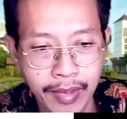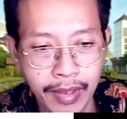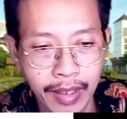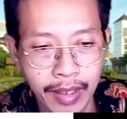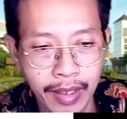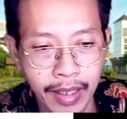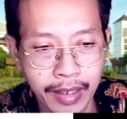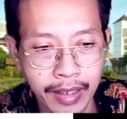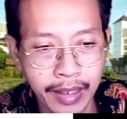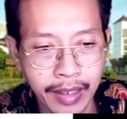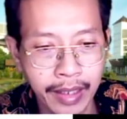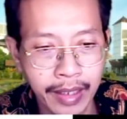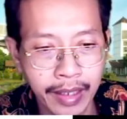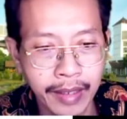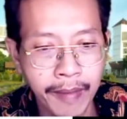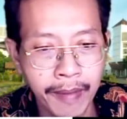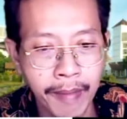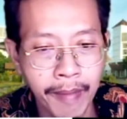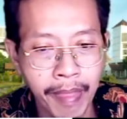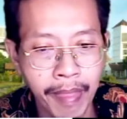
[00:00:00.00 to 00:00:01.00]
And
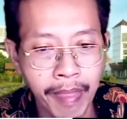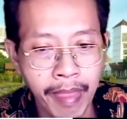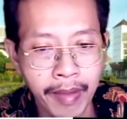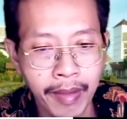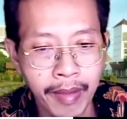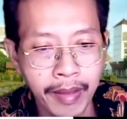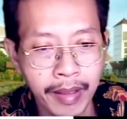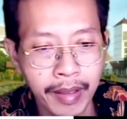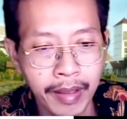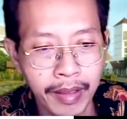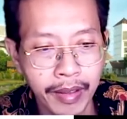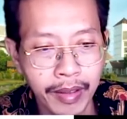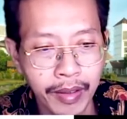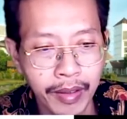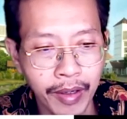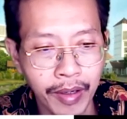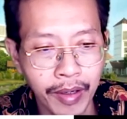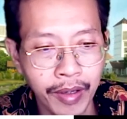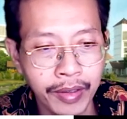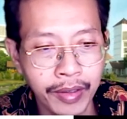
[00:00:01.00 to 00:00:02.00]
then
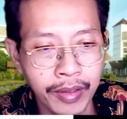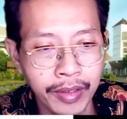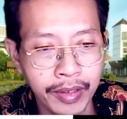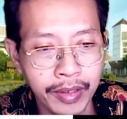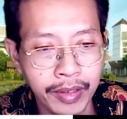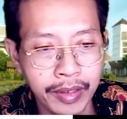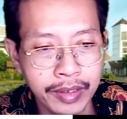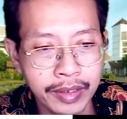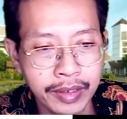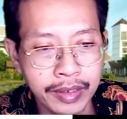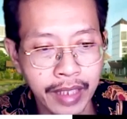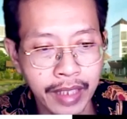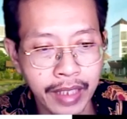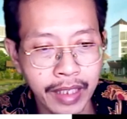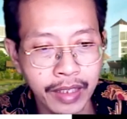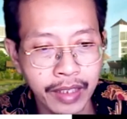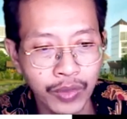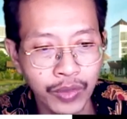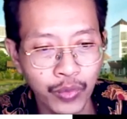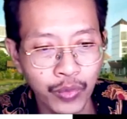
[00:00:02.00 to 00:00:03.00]
on the
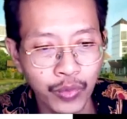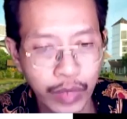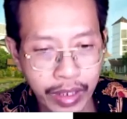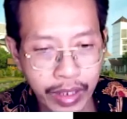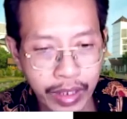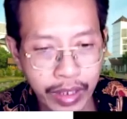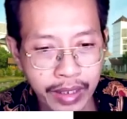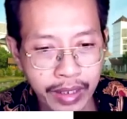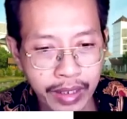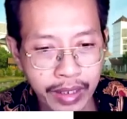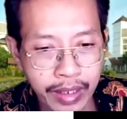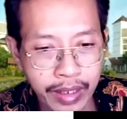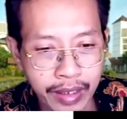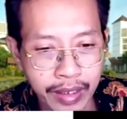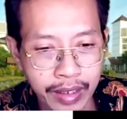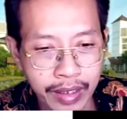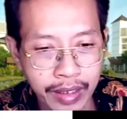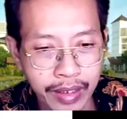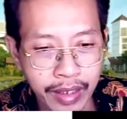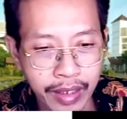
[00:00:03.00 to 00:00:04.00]
second week,
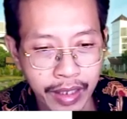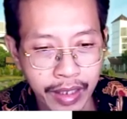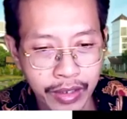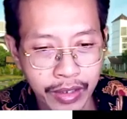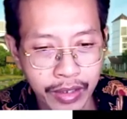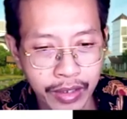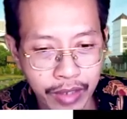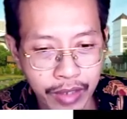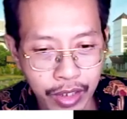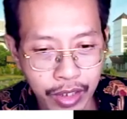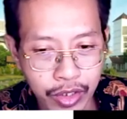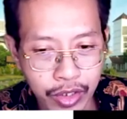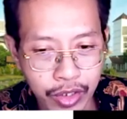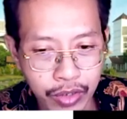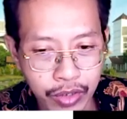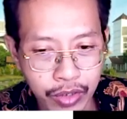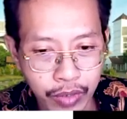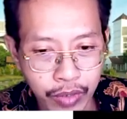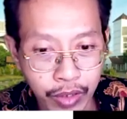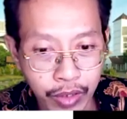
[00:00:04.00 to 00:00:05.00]
Introduction
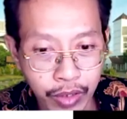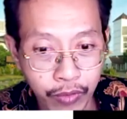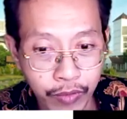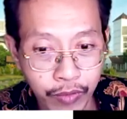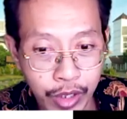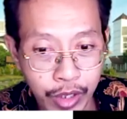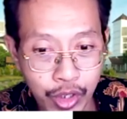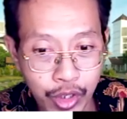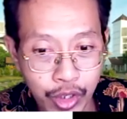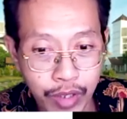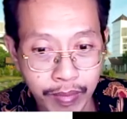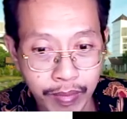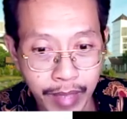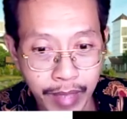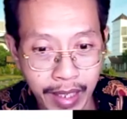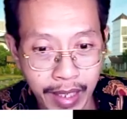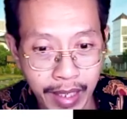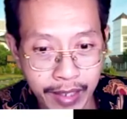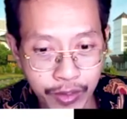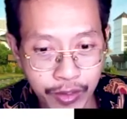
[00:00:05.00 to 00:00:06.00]
to Innovation
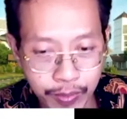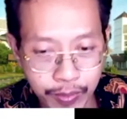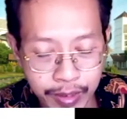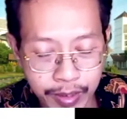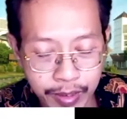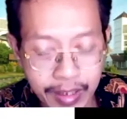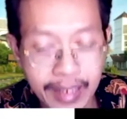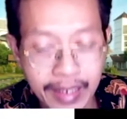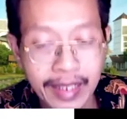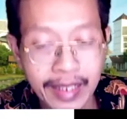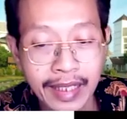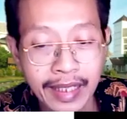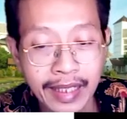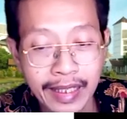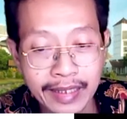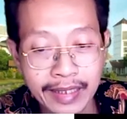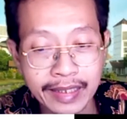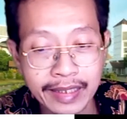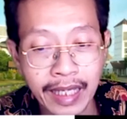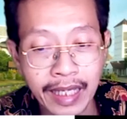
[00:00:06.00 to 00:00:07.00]
Management,
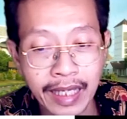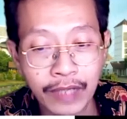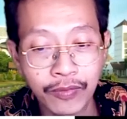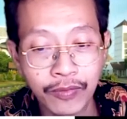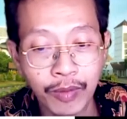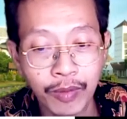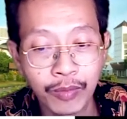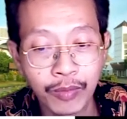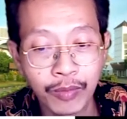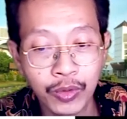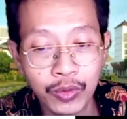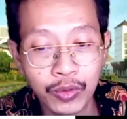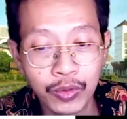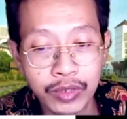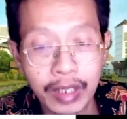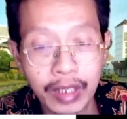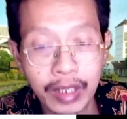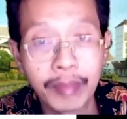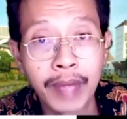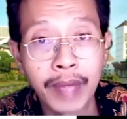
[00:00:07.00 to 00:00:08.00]
aside from
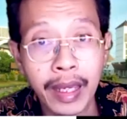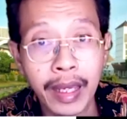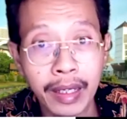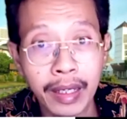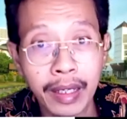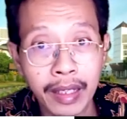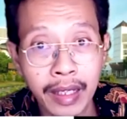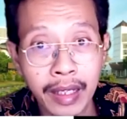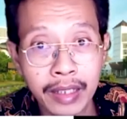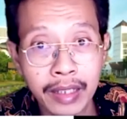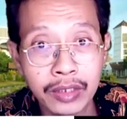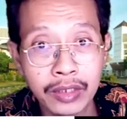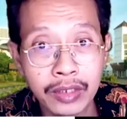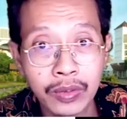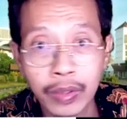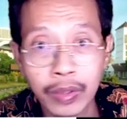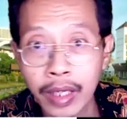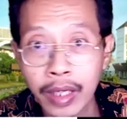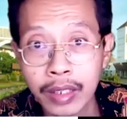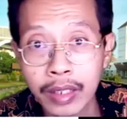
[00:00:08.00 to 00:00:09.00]
using My Class to
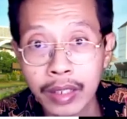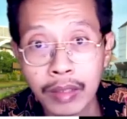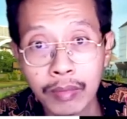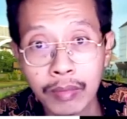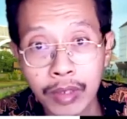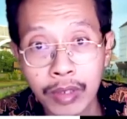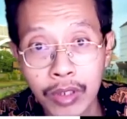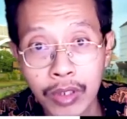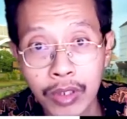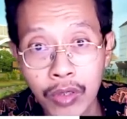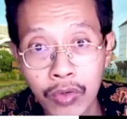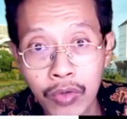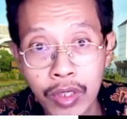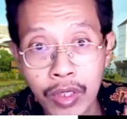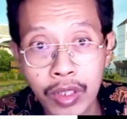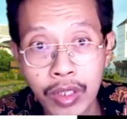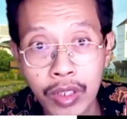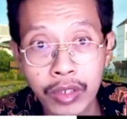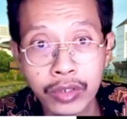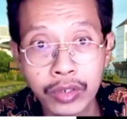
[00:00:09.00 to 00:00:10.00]
get the
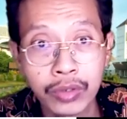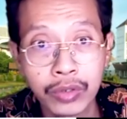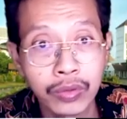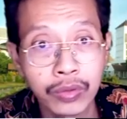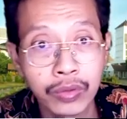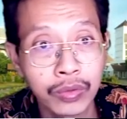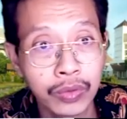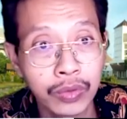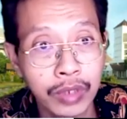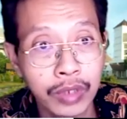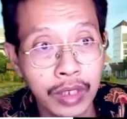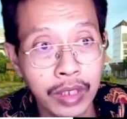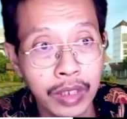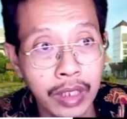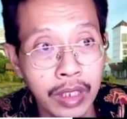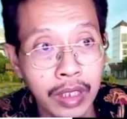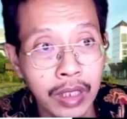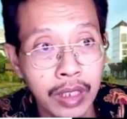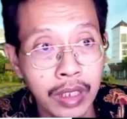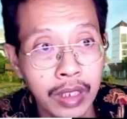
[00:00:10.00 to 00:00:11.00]
materials, to do the
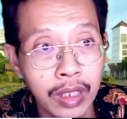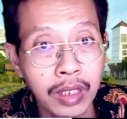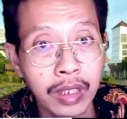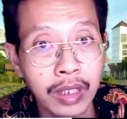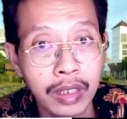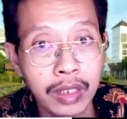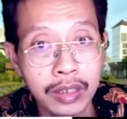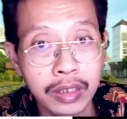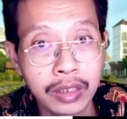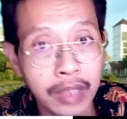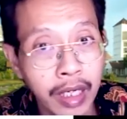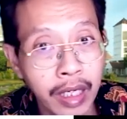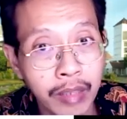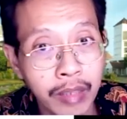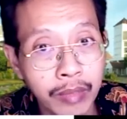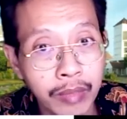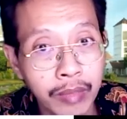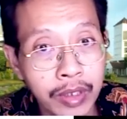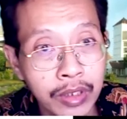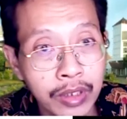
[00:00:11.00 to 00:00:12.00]

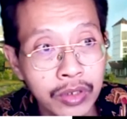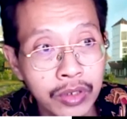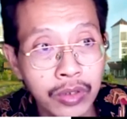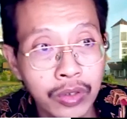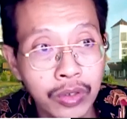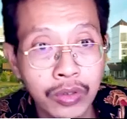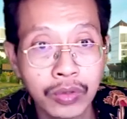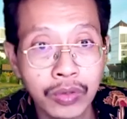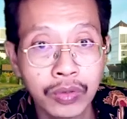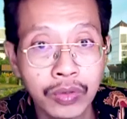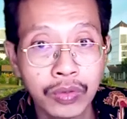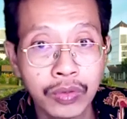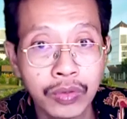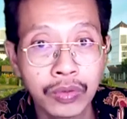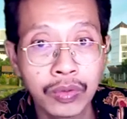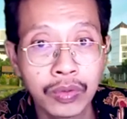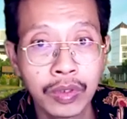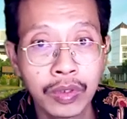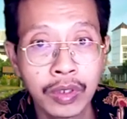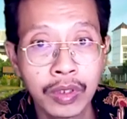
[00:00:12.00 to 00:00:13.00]
assignments, or to
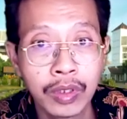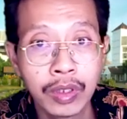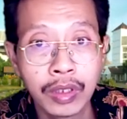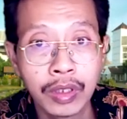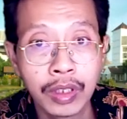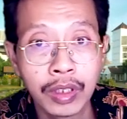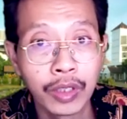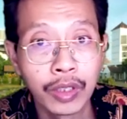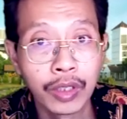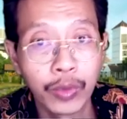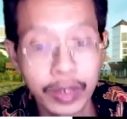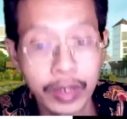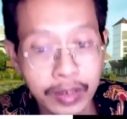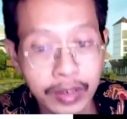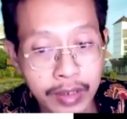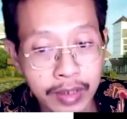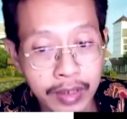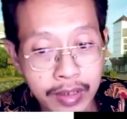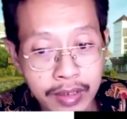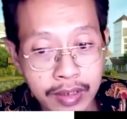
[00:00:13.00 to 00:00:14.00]
do the
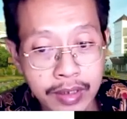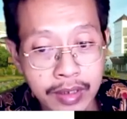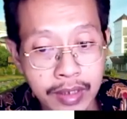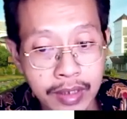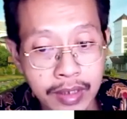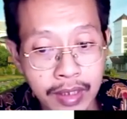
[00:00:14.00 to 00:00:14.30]
quizzes,